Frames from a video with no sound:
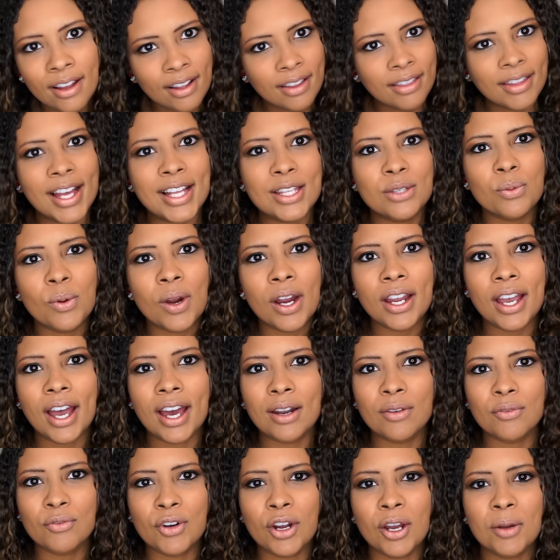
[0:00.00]
That's where I
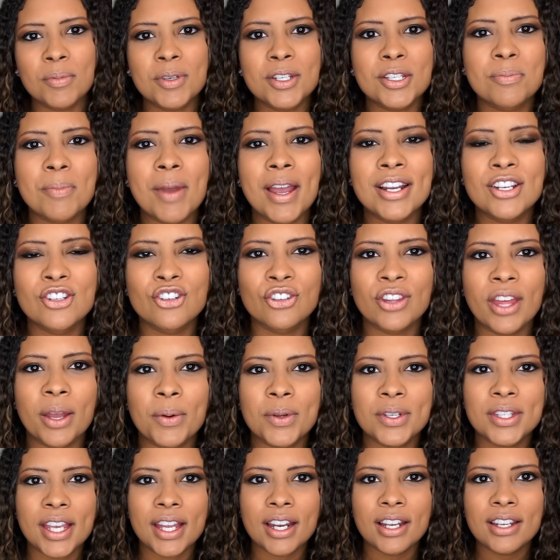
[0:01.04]
got them from. Just made sure they
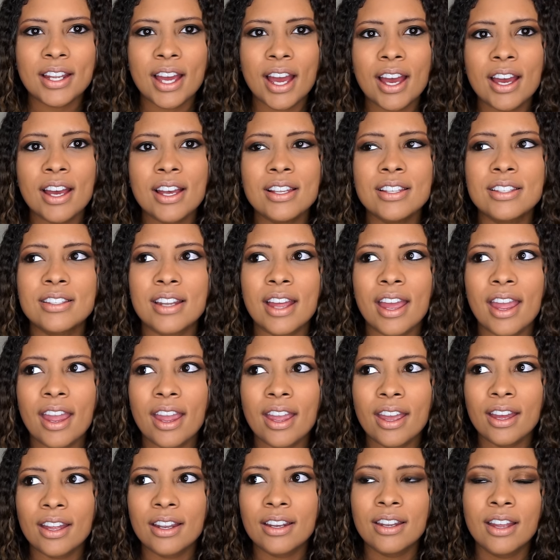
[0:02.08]
were sanitized
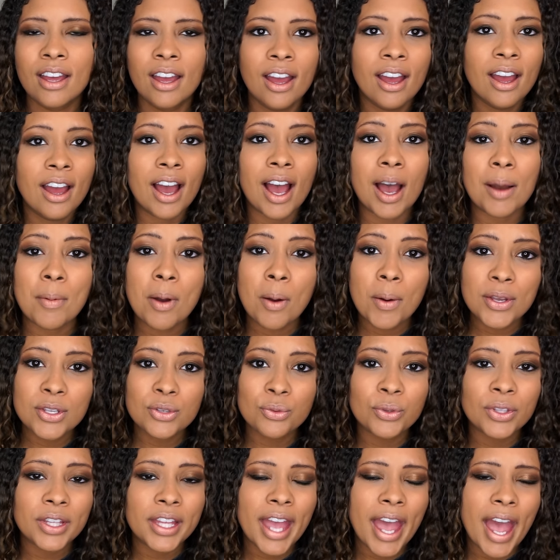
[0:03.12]
and I'm always
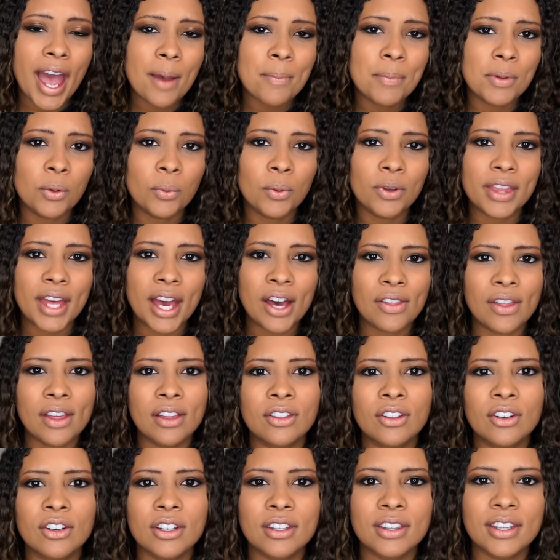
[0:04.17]
really happy with how they
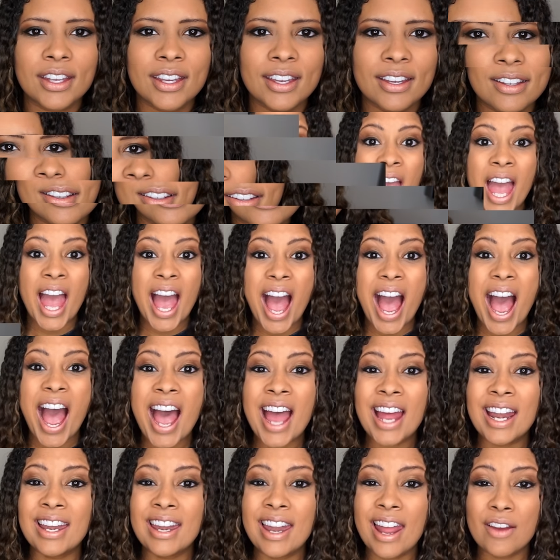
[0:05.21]
look in the end.
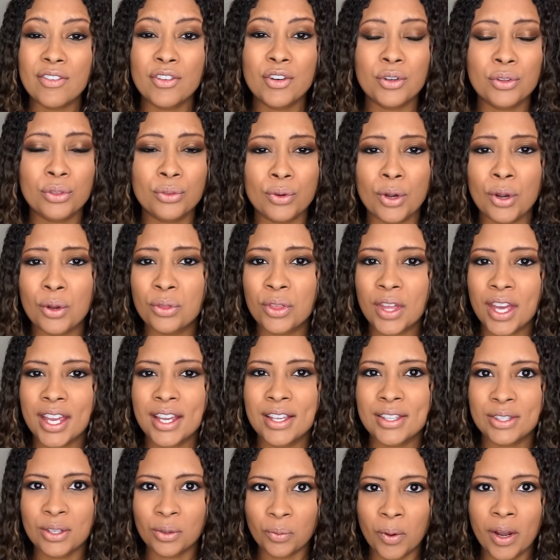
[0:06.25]
I never throw
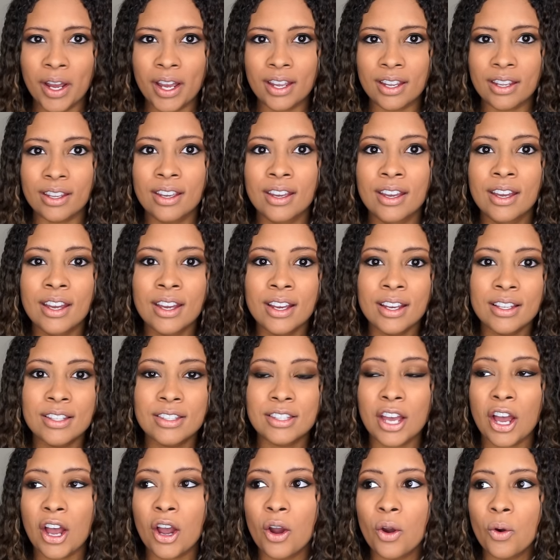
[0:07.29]
things away.
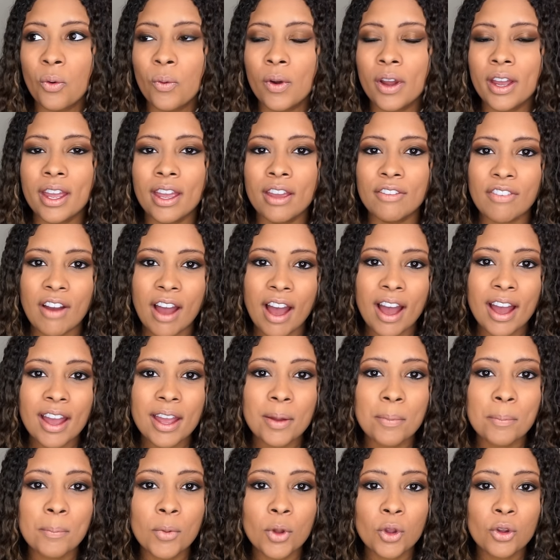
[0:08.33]
So if I
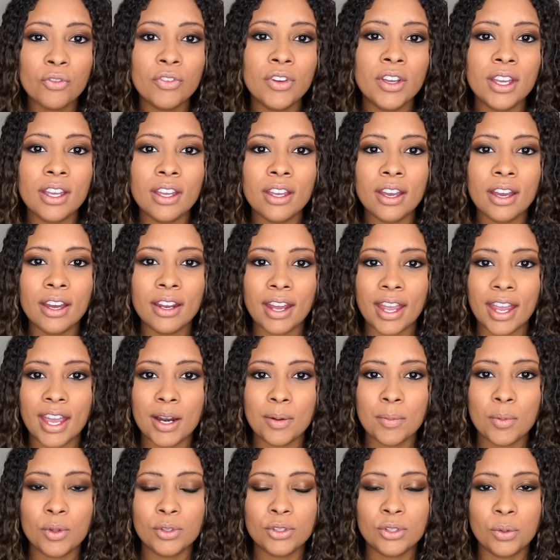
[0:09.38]
am moving an
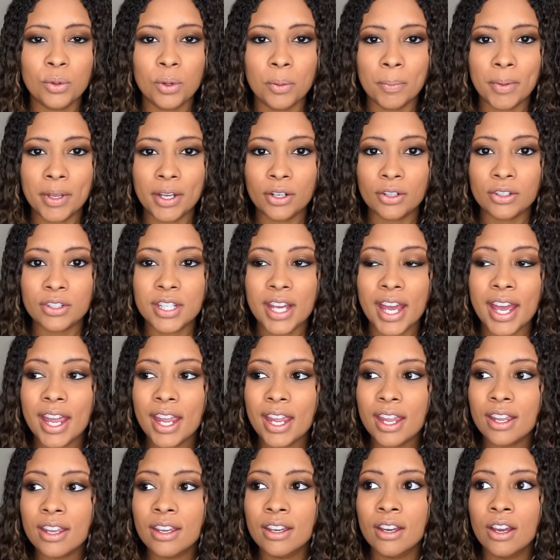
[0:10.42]
animal to a bigger
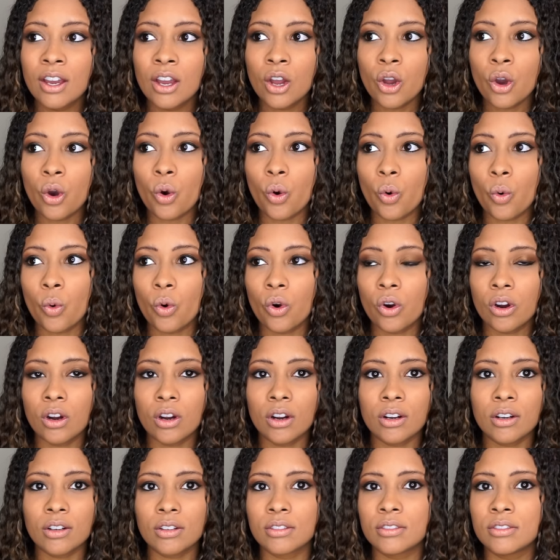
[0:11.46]
tank
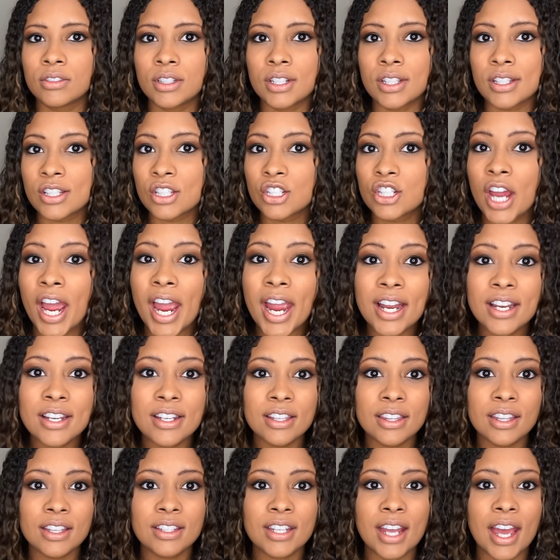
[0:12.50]
or just
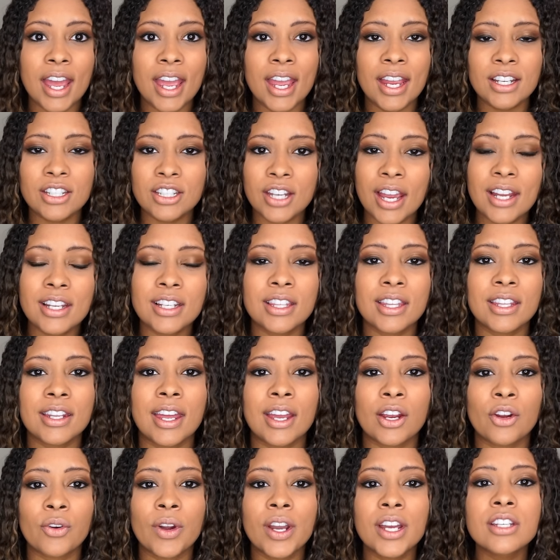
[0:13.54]
changing the tank, changing the
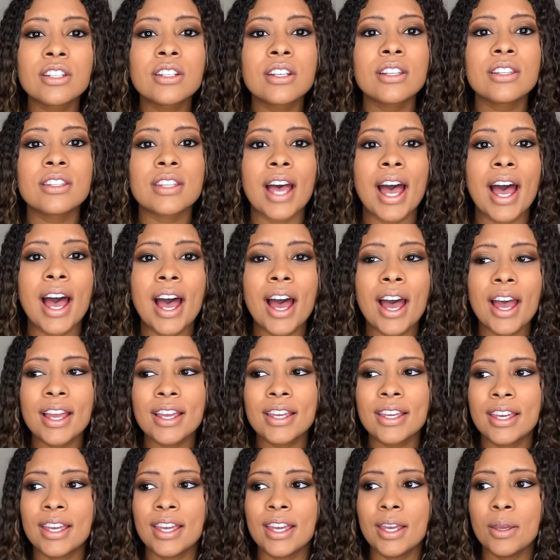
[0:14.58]
decorations. I
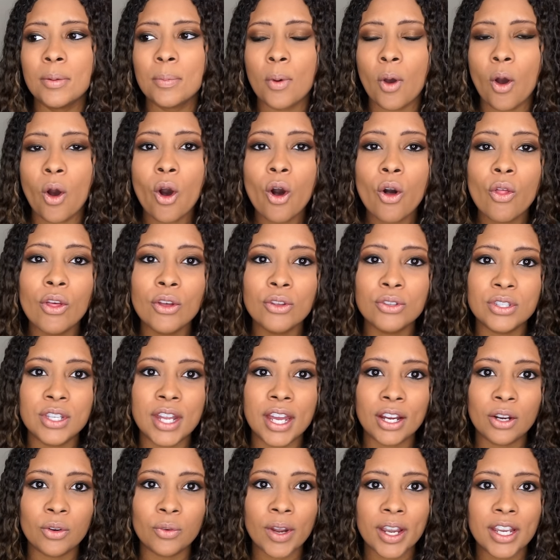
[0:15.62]
keep all those
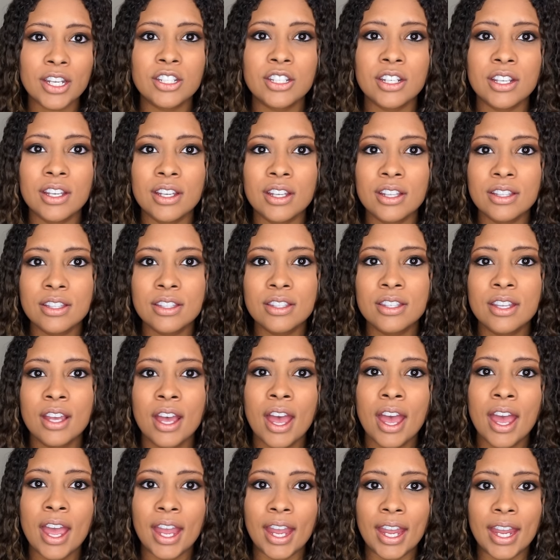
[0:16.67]
decorations
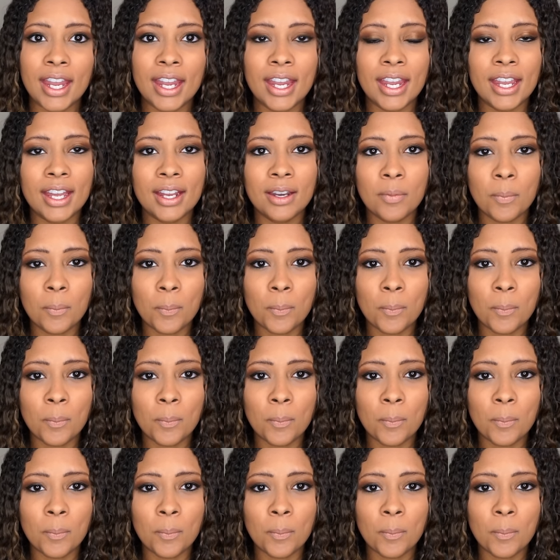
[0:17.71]
in